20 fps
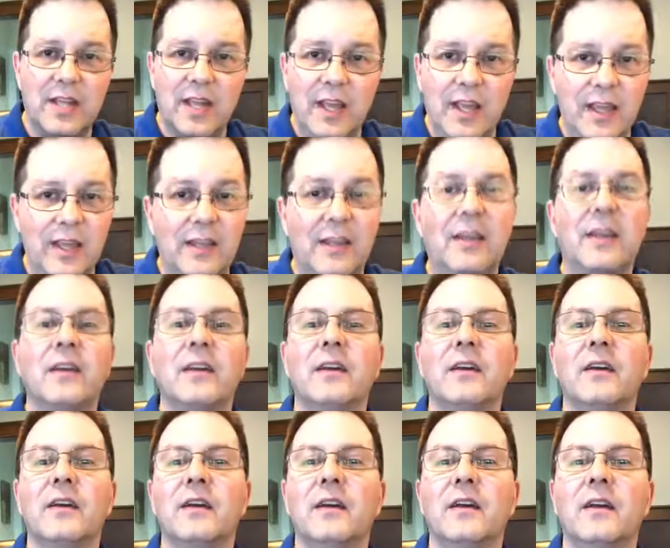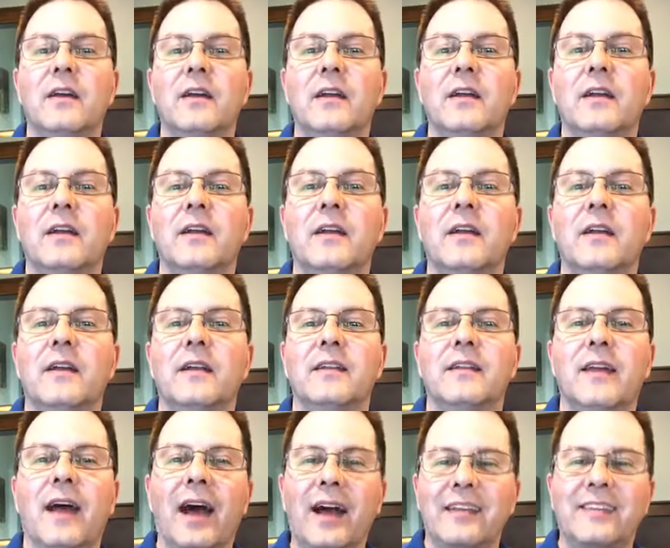take.
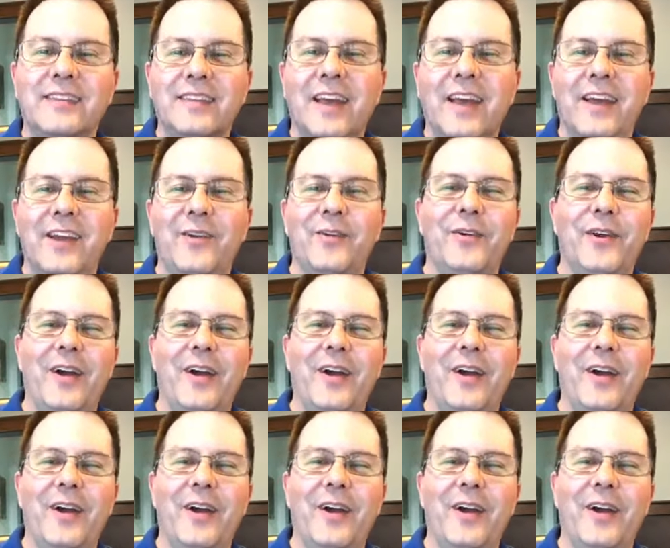I said it